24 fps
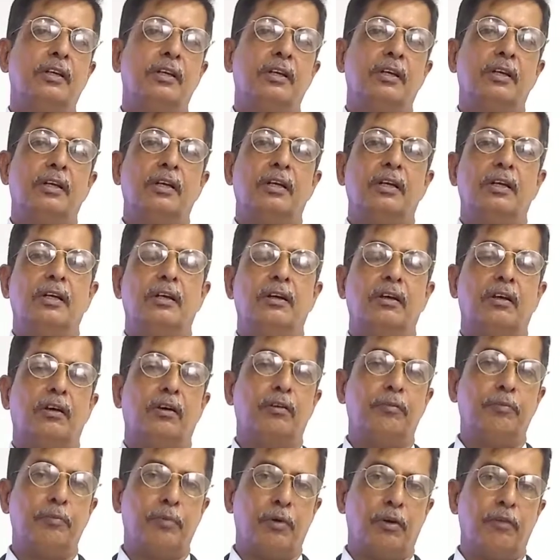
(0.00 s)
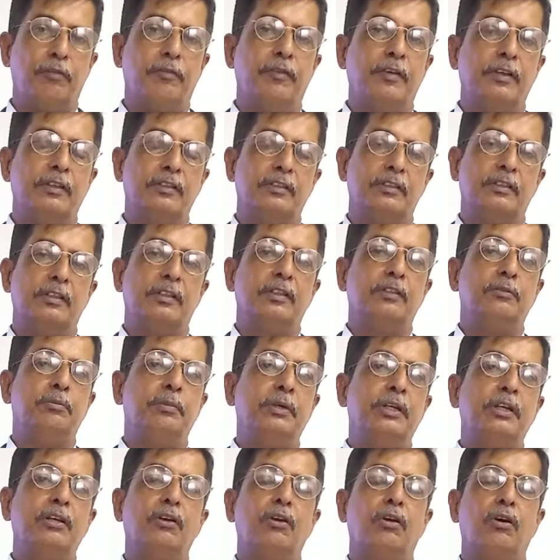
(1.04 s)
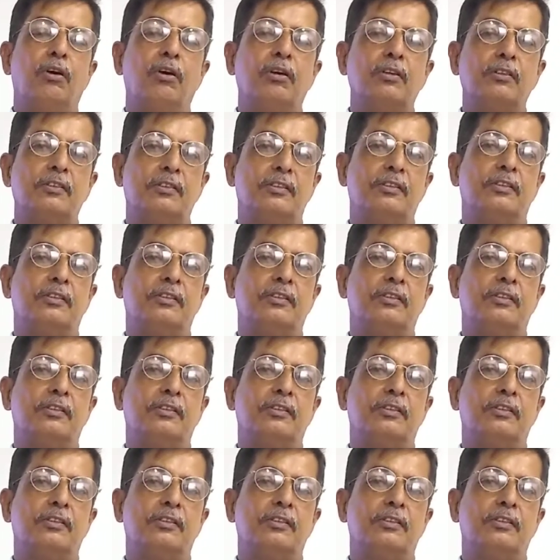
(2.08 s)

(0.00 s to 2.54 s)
is being lost, and